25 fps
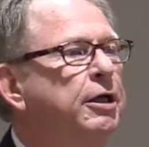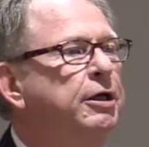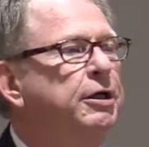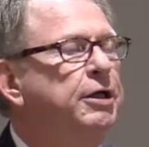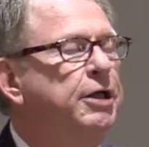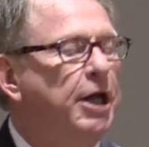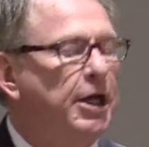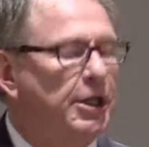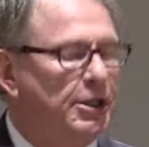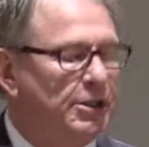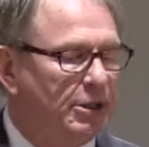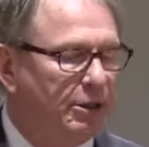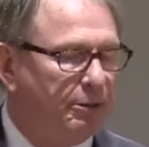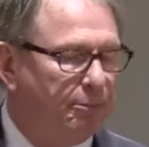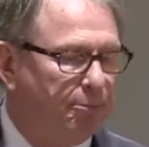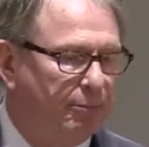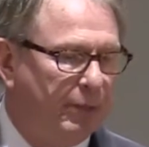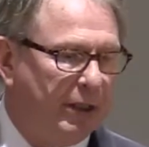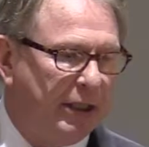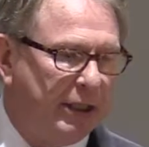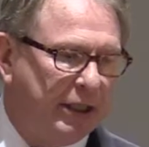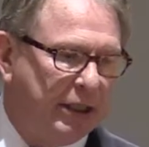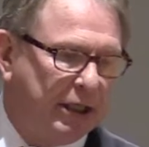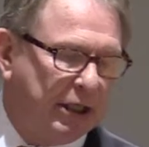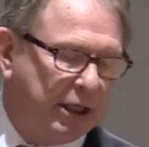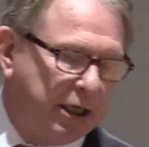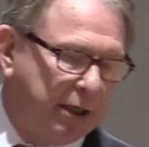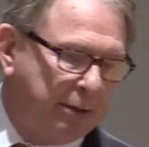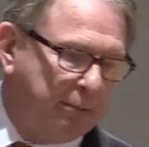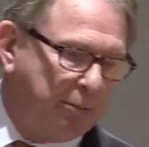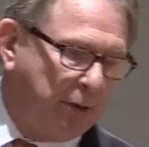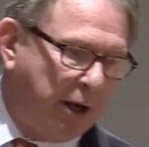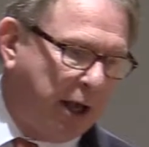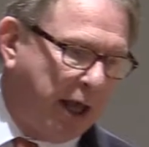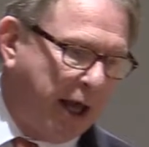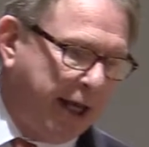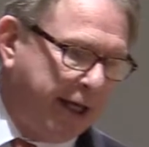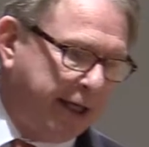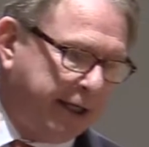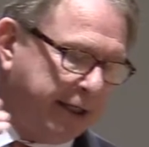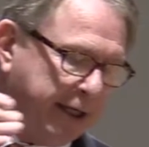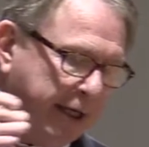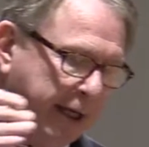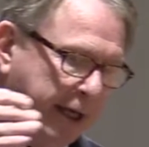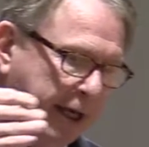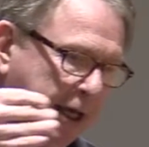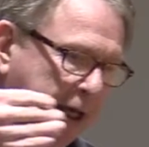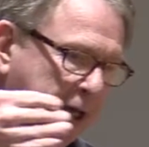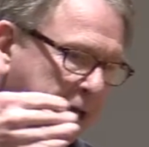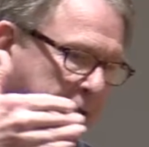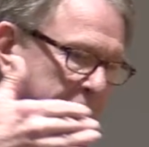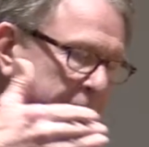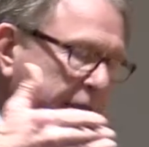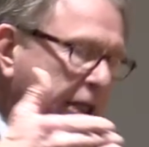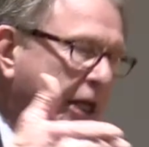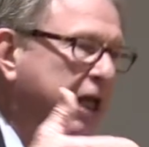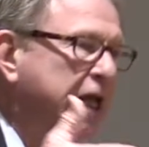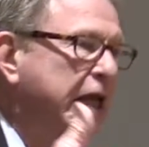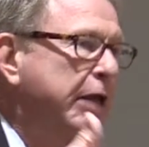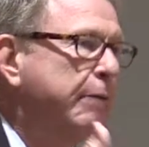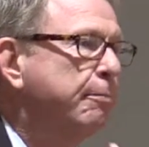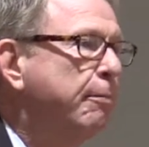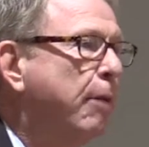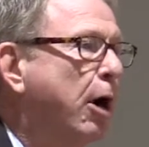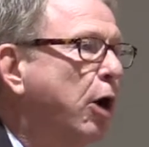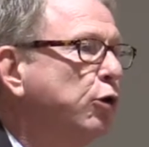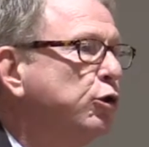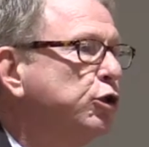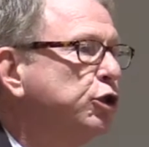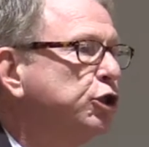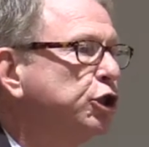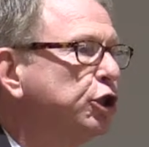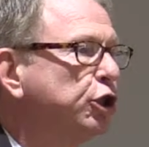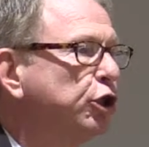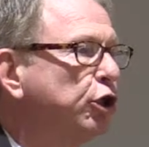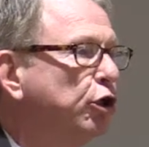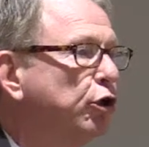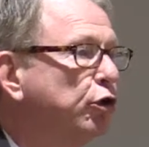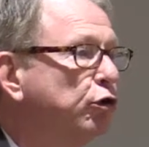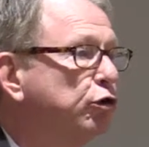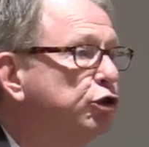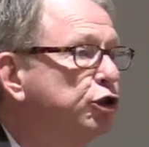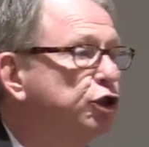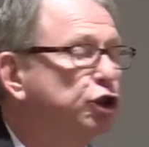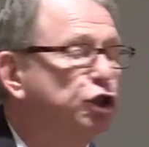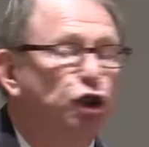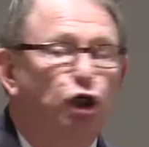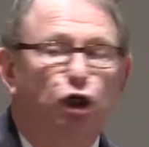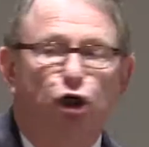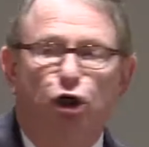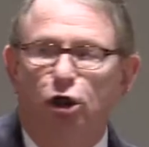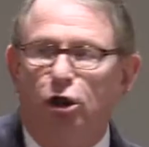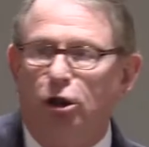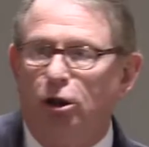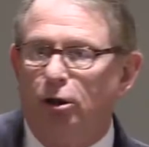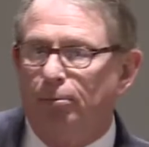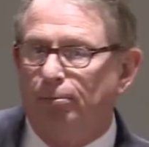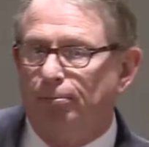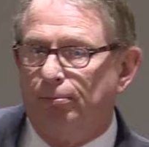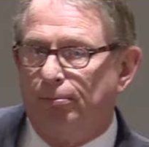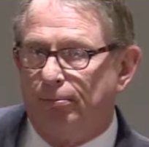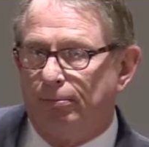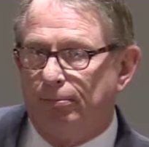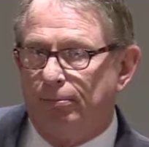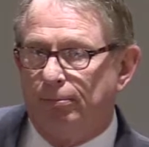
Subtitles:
doesn't become like an emotional germ.